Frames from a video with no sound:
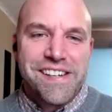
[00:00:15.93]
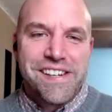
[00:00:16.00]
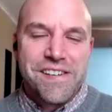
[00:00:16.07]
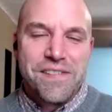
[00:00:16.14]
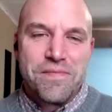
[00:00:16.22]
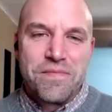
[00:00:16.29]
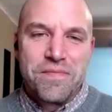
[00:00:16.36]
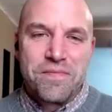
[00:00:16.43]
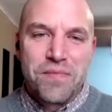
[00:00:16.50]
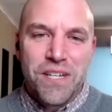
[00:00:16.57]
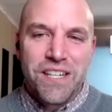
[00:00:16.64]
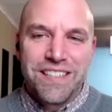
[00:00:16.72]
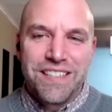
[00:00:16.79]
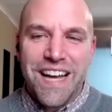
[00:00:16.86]
Um,
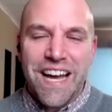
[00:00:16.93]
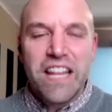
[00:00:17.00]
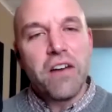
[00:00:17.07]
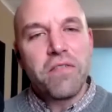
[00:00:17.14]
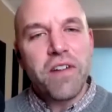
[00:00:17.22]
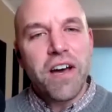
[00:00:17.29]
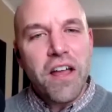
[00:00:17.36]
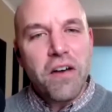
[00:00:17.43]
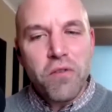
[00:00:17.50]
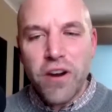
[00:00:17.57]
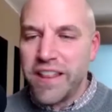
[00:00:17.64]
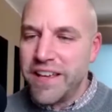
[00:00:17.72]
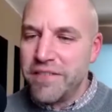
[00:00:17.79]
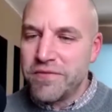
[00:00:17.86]
but I love I love
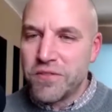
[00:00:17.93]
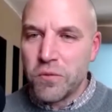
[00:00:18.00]
where I live.